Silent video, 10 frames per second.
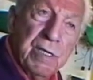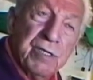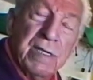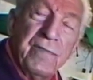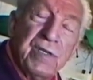
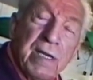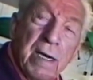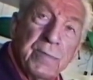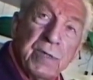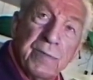7
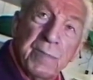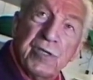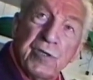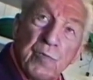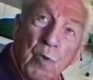times as
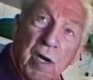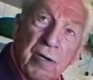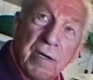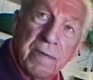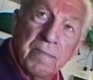much as water,